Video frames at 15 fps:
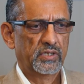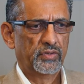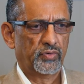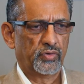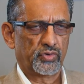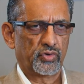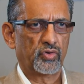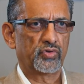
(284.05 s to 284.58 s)

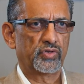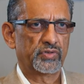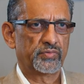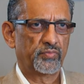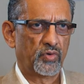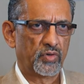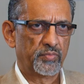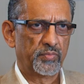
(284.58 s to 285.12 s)
autologous
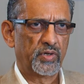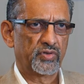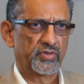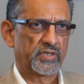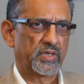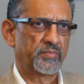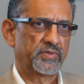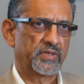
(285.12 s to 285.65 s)
bone marrow
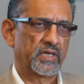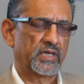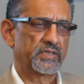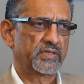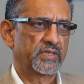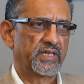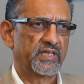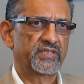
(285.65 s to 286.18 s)
stem
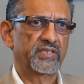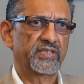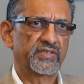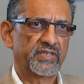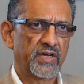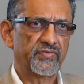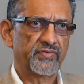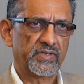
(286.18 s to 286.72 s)
cells, is the
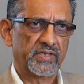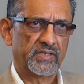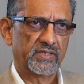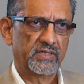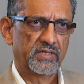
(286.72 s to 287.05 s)
safety,